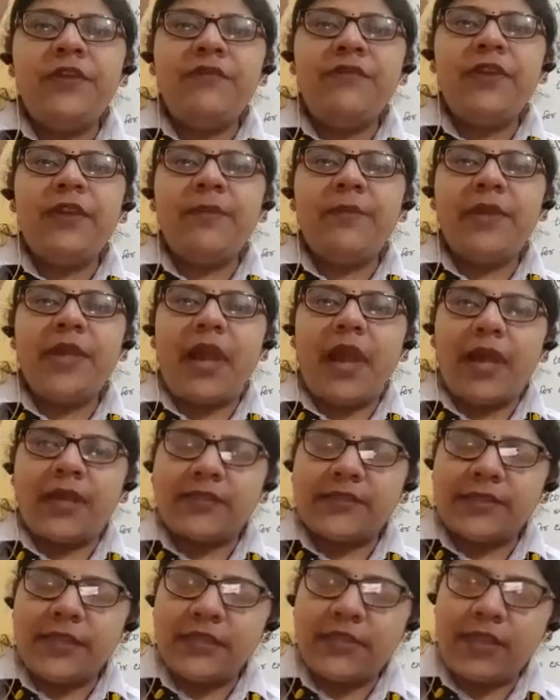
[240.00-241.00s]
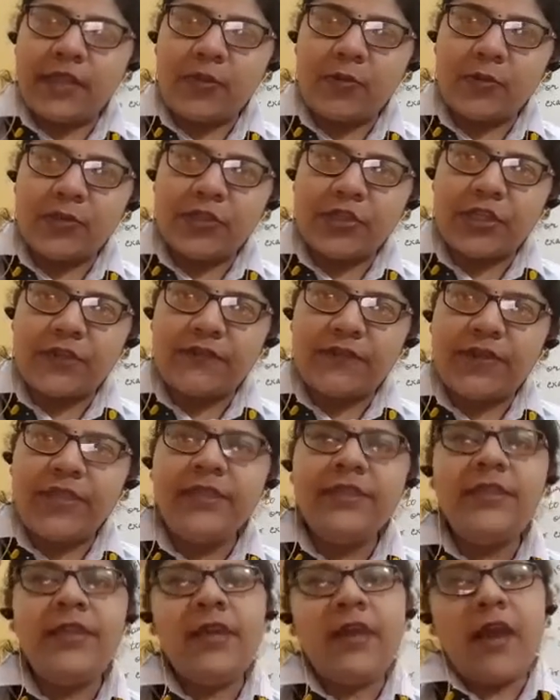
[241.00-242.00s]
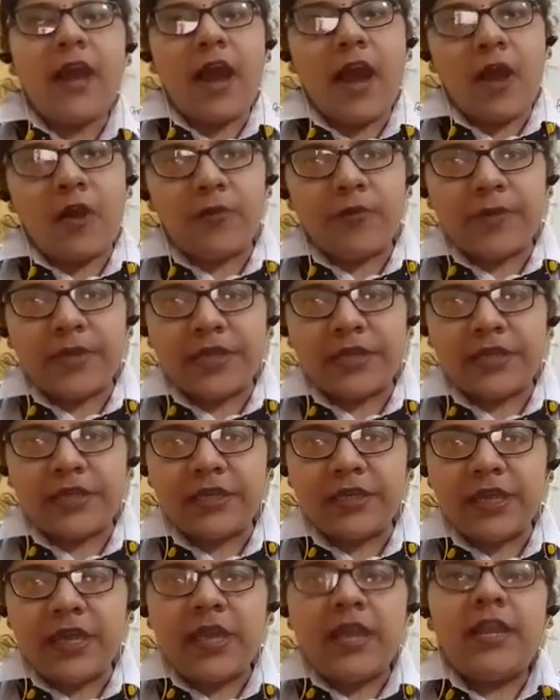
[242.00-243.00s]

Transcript: will be asking the question with how many.